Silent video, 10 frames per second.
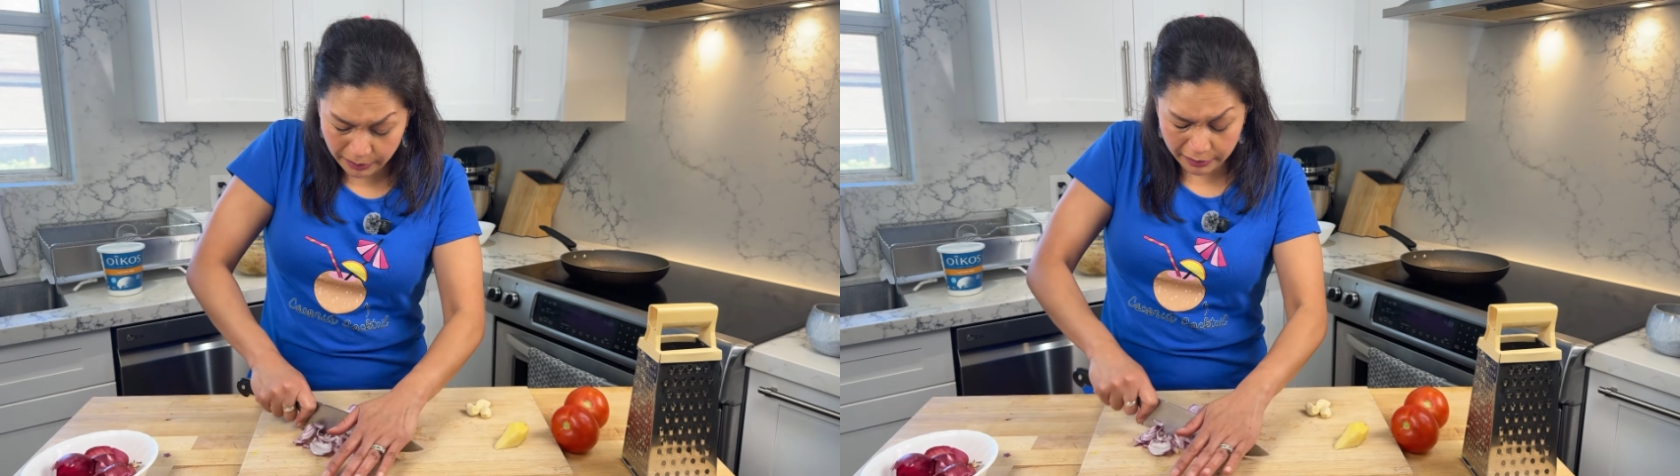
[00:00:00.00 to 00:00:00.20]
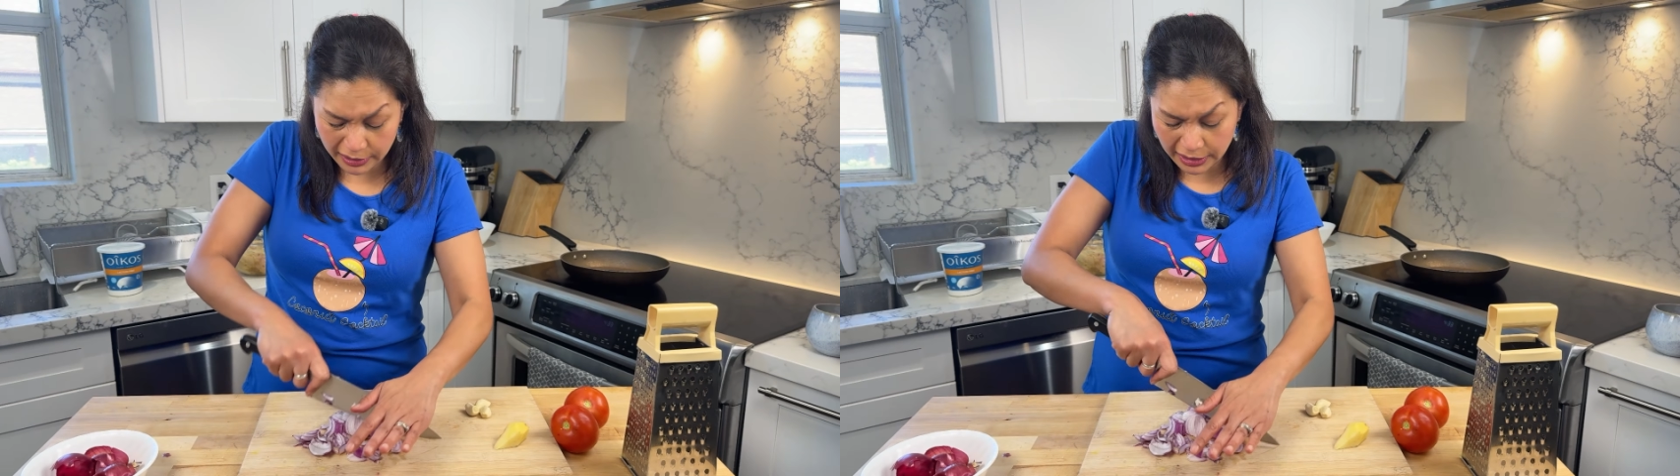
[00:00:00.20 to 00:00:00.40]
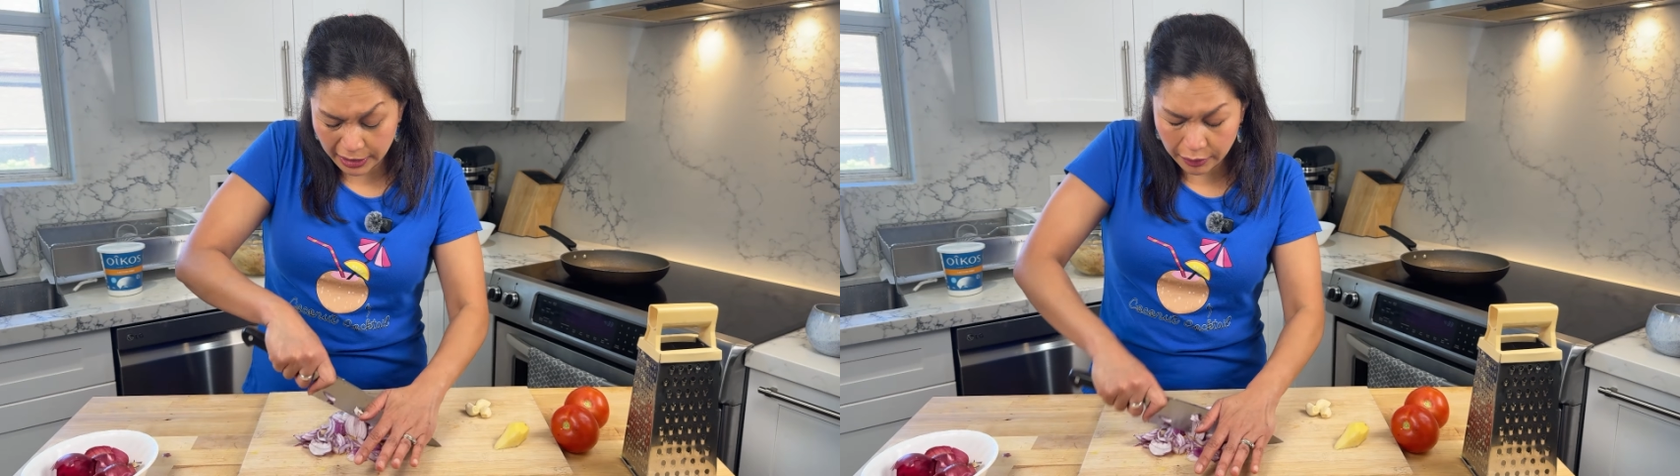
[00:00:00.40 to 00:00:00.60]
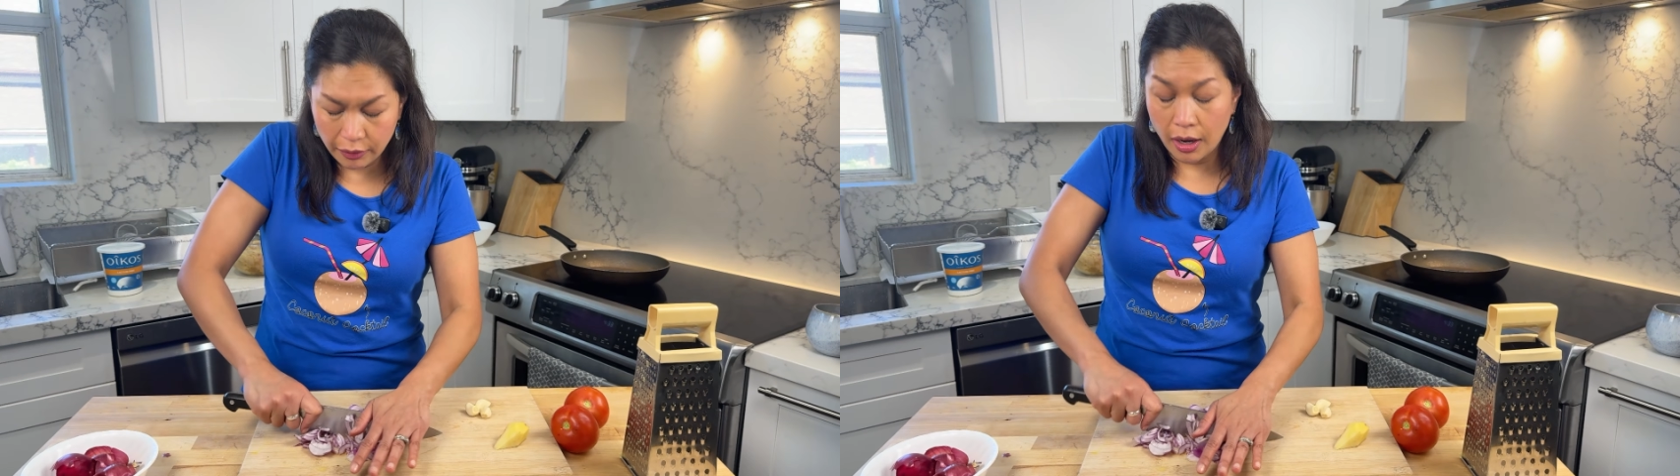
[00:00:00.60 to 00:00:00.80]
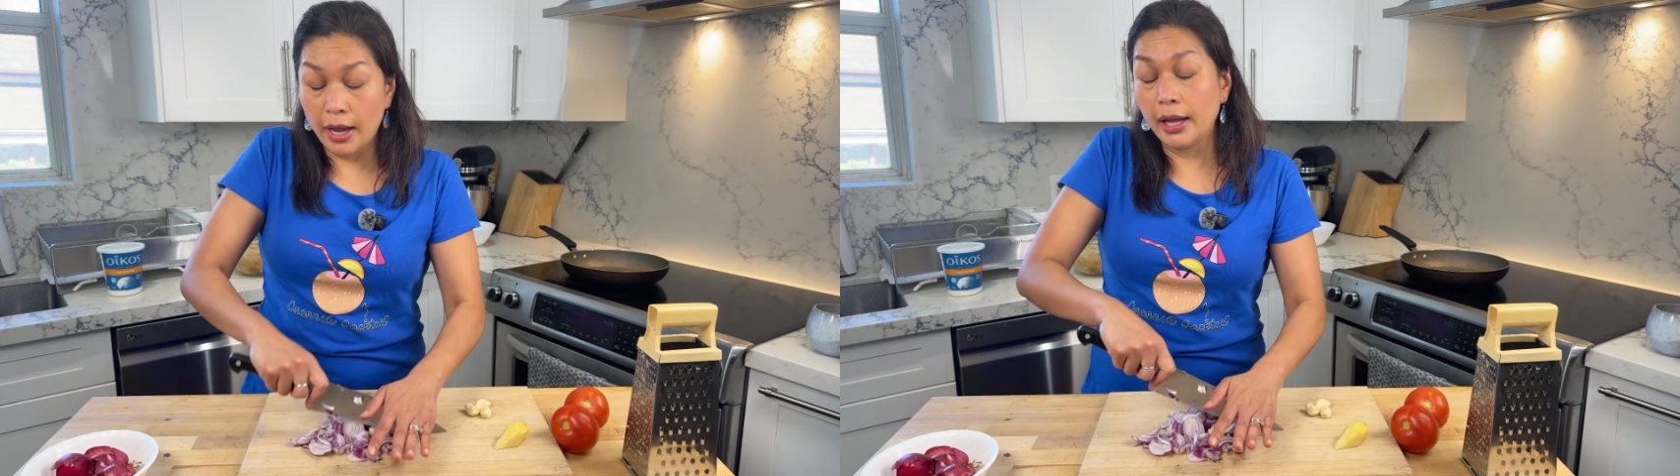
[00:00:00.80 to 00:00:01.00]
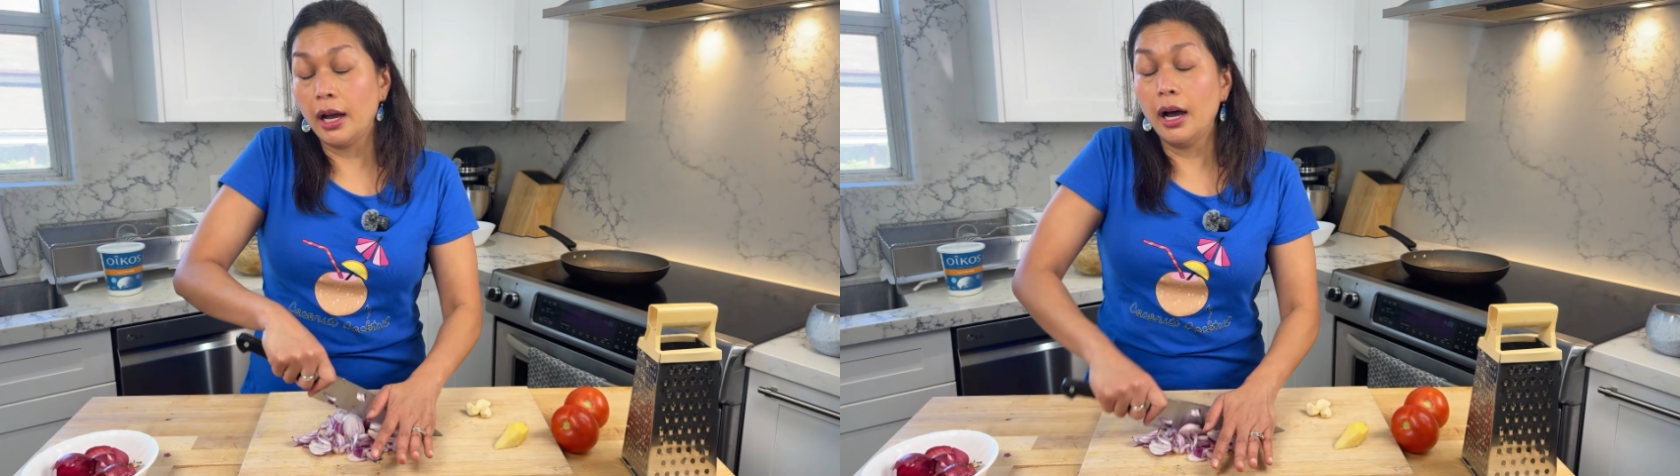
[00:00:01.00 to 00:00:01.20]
Will I cry?